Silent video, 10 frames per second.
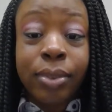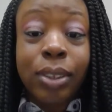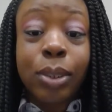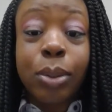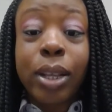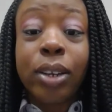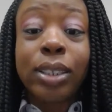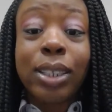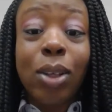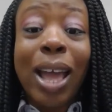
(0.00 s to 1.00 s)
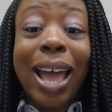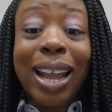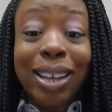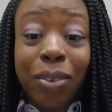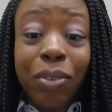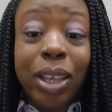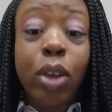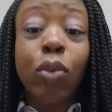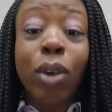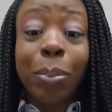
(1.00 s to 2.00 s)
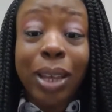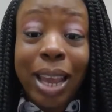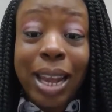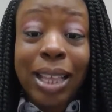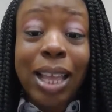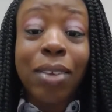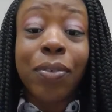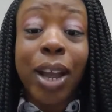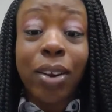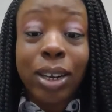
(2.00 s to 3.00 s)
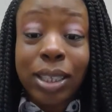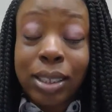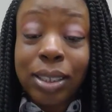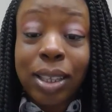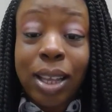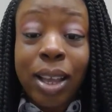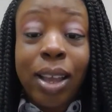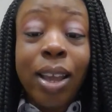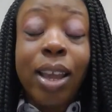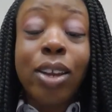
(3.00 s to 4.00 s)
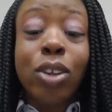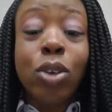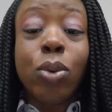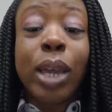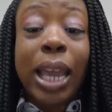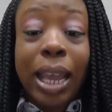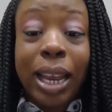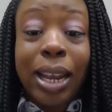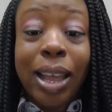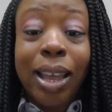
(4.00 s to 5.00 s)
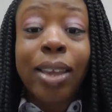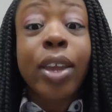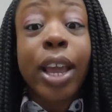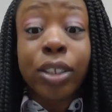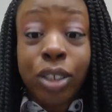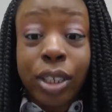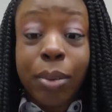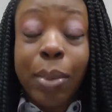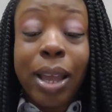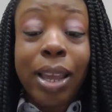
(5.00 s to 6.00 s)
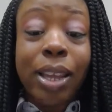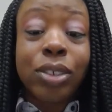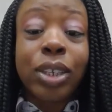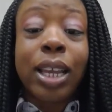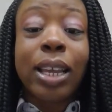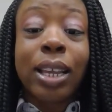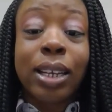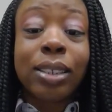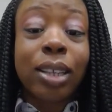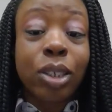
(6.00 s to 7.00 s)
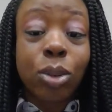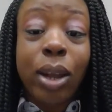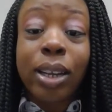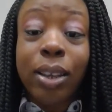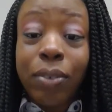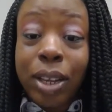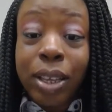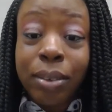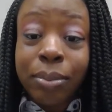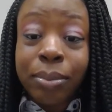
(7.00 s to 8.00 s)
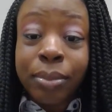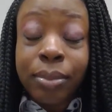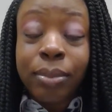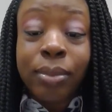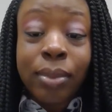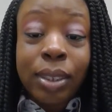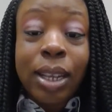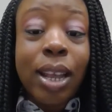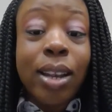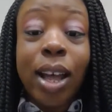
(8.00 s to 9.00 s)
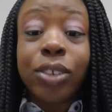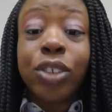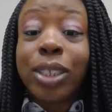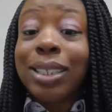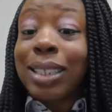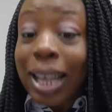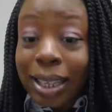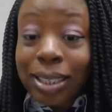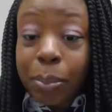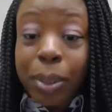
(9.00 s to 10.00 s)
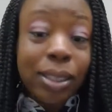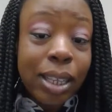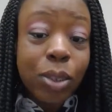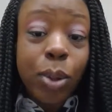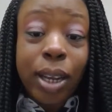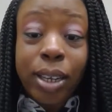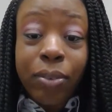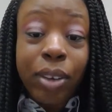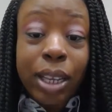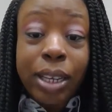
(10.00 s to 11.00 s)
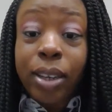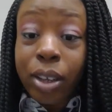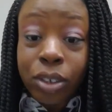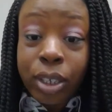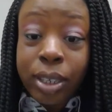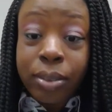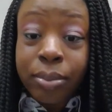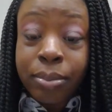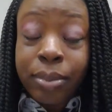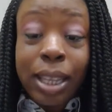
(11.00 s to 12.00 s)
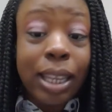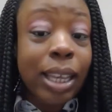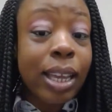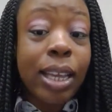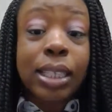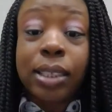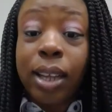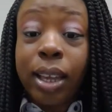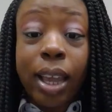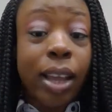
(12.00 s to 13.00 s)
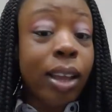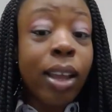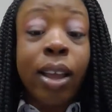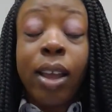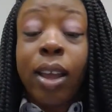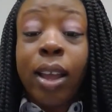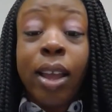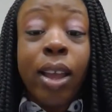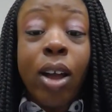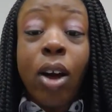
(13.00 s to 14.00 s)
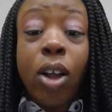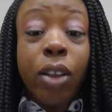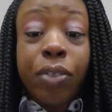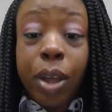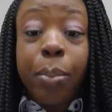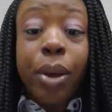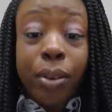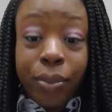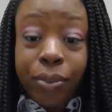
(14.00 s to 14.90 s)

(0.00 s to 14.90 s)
So they are still actively replicating that virus. And you can catch it by engaging in sexual activity, not just sex, but sexual activity, touching, licking, sucking, all of the above.